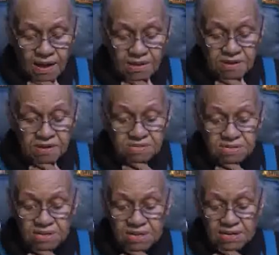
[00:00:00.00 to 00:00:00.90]

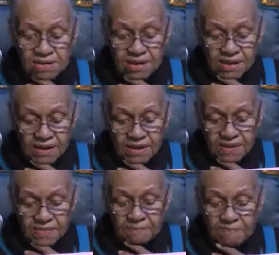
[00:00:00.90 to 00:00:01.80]
Usually,
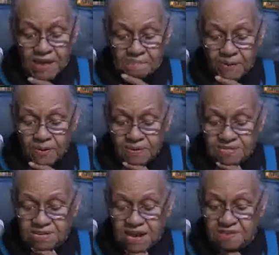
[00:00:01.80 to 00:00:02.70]
the people
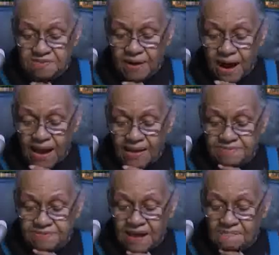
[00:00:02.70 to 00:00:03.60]
say
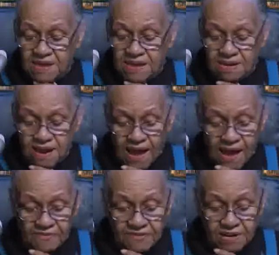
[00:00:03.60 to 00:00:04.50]
tribes, they mean
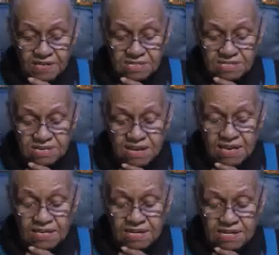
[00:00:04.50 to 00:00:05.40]
Africans,
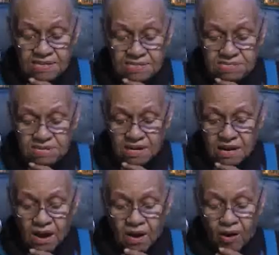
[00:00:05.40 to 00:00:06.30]
Indians,
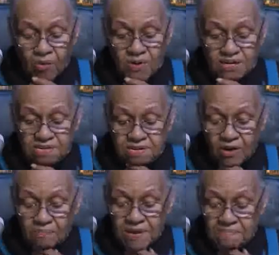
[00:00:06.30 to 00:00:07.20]

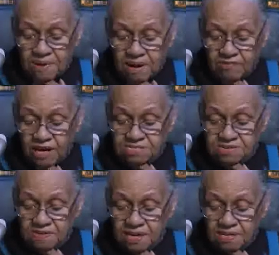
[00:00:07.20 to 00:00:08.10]
original people of
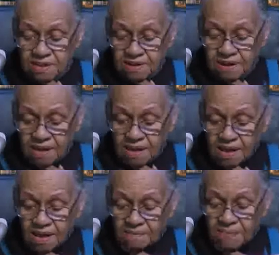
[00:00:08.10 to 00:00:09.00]
Australia.
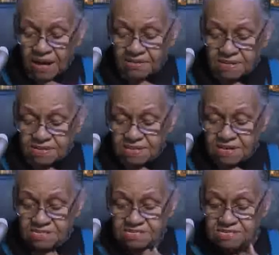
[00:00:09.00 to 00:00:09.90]
But
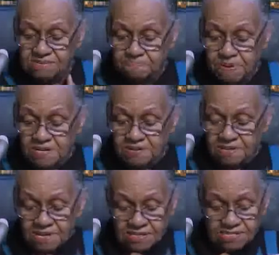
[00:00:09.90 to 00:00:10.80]
this, preach,
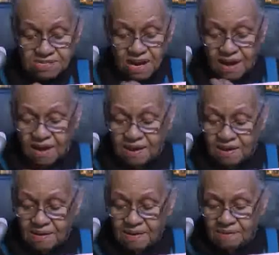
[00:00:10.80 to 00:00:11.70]
this uh,
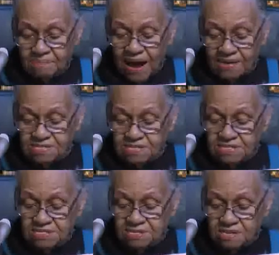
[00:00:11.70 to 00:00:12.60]

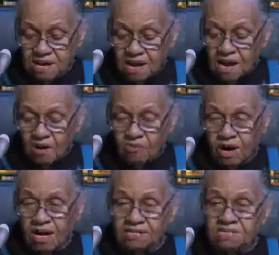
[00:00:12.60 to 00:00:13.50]
politician
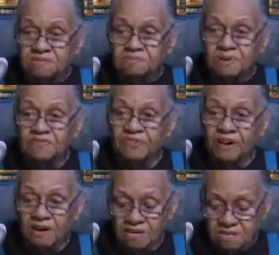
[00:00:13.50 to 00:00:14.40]
was
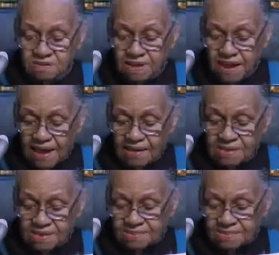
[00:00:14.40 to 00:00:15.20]
referring to the an